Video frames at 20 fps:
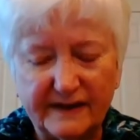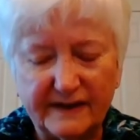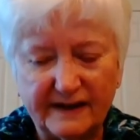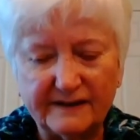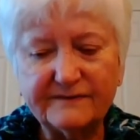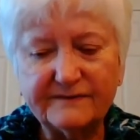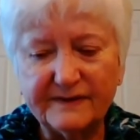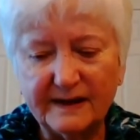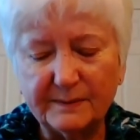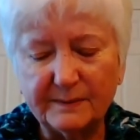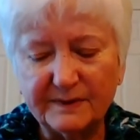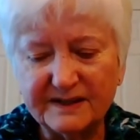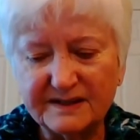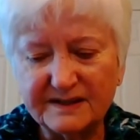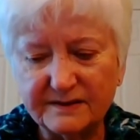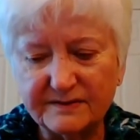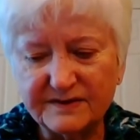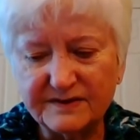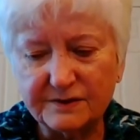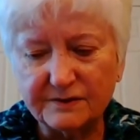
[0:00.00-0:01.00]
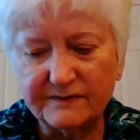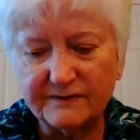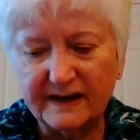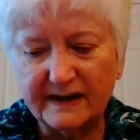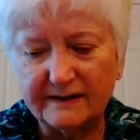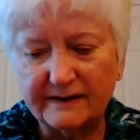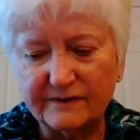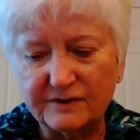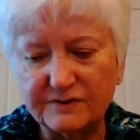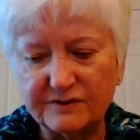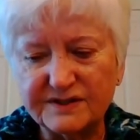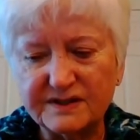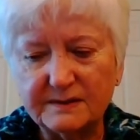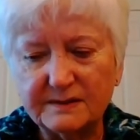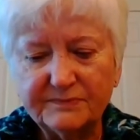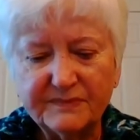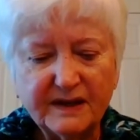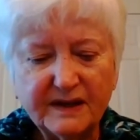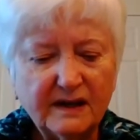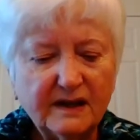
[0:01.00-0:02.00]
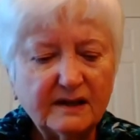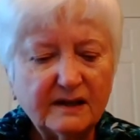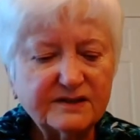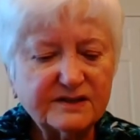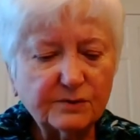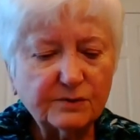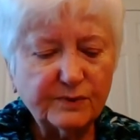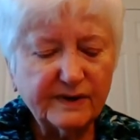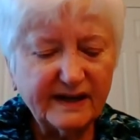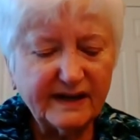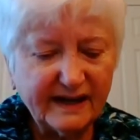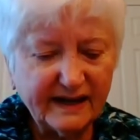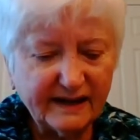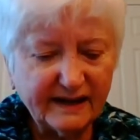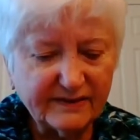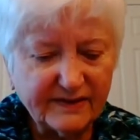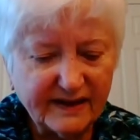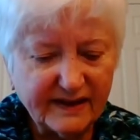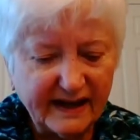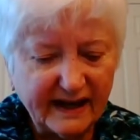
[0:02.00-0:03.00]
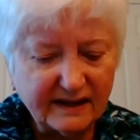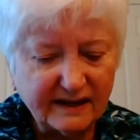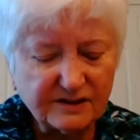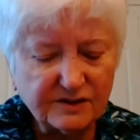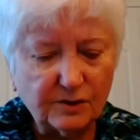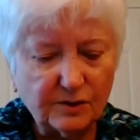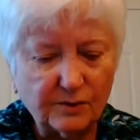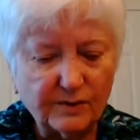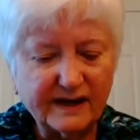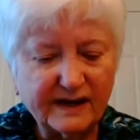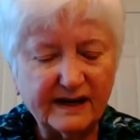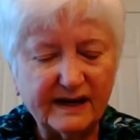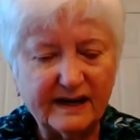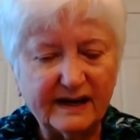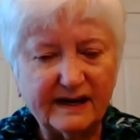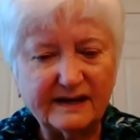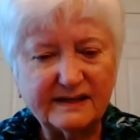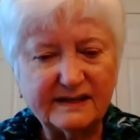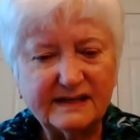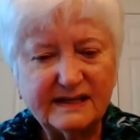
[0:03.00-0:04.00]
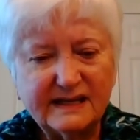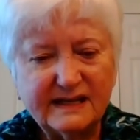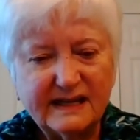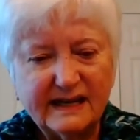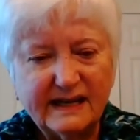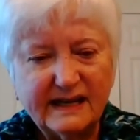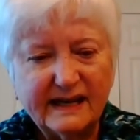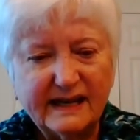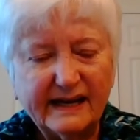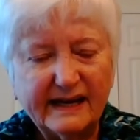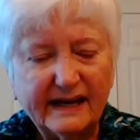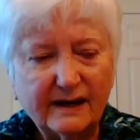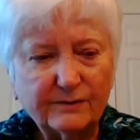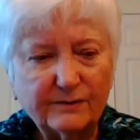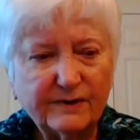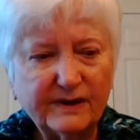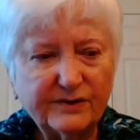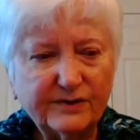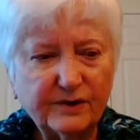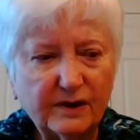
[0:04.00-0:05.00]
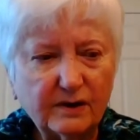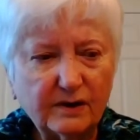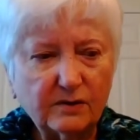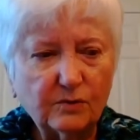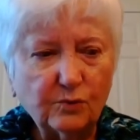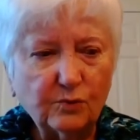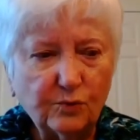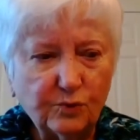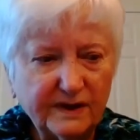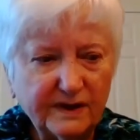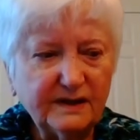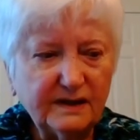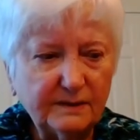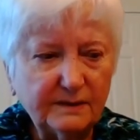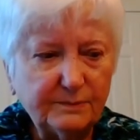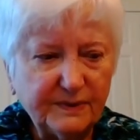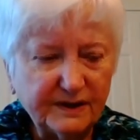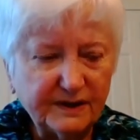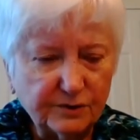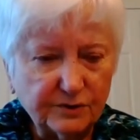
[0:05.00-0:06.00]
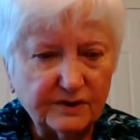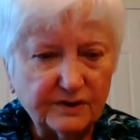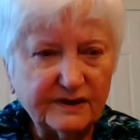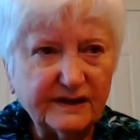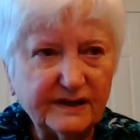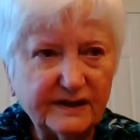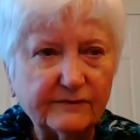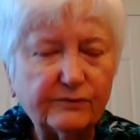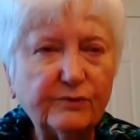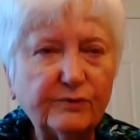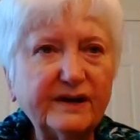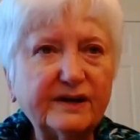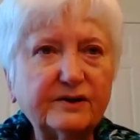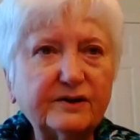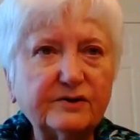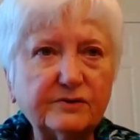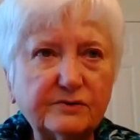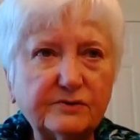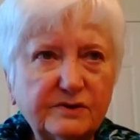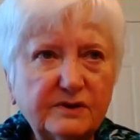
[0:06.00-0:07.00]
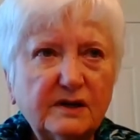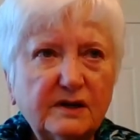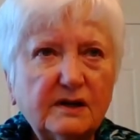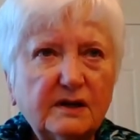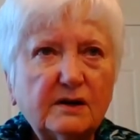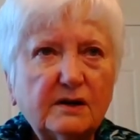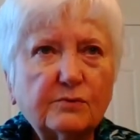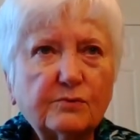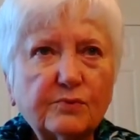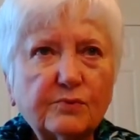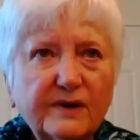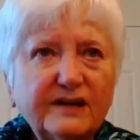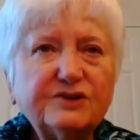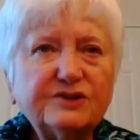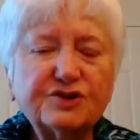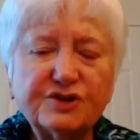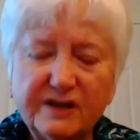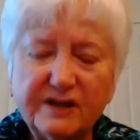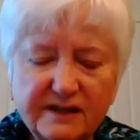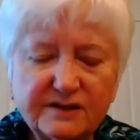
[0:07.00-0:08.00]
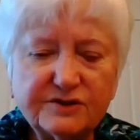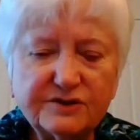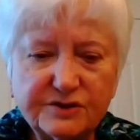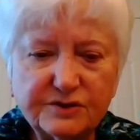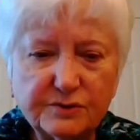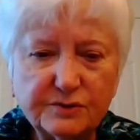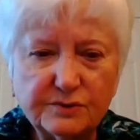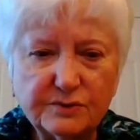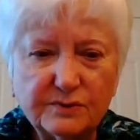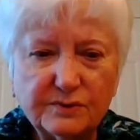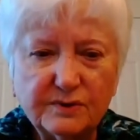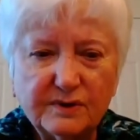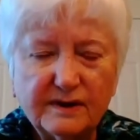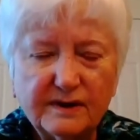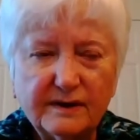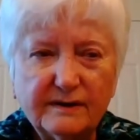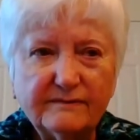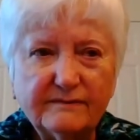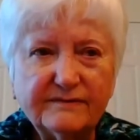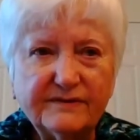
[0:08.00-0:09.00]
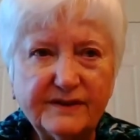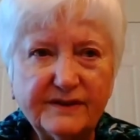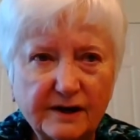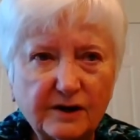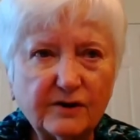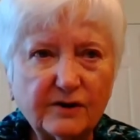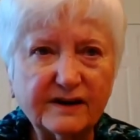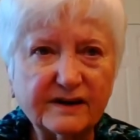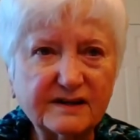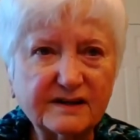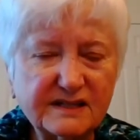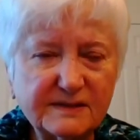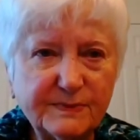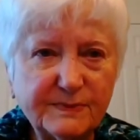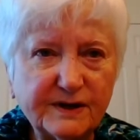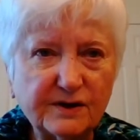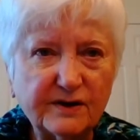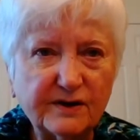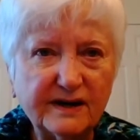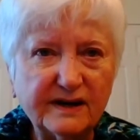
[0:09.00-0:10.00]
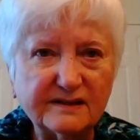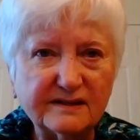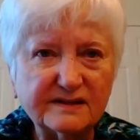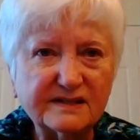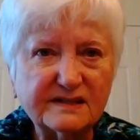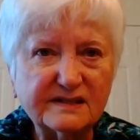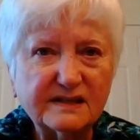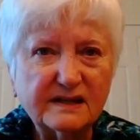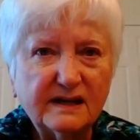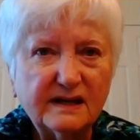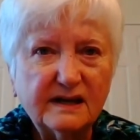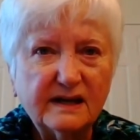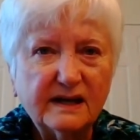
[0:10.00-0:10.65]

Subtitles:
and families of survivors. So we had that going on, and we thought, wouldn't it be good if we could reach into their experience